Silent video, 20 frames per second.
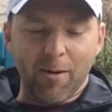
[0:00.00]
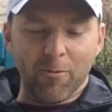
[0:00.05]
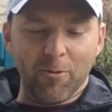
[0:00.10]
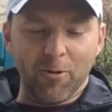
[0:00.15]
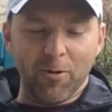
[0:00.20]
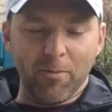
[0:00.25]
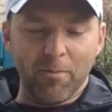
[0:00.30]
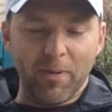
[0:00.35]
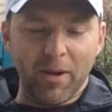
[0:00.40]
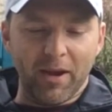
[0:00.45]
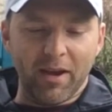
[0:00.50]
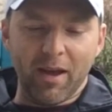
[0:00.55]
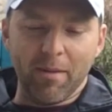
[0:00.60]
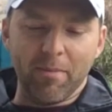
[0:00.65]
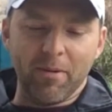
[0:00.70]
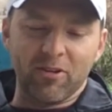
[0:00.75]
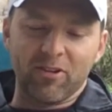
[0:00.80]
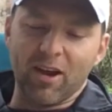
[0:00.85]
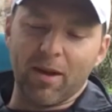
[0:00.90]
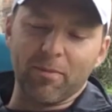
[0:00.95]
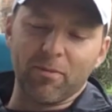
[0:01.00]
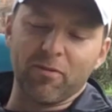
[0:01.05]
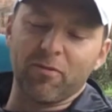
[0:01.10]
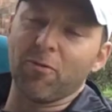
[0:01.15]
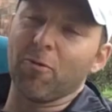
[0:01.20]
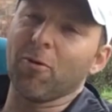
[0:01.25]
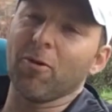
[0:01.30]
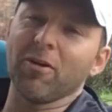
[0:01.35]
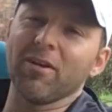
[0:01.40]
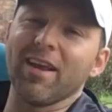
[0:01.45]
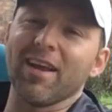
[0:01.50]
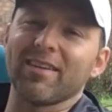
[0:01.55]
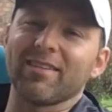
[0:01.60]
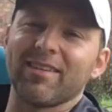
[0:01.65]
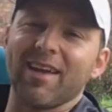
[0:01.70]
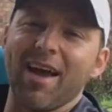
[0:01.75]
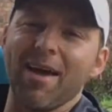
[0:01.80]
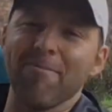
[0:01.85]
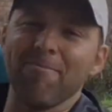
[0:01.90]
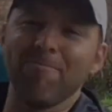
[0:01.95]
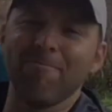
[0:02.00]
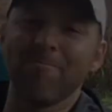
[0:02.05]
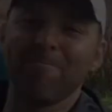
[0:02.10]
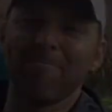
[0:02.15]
will pick up at chapter 4 next time.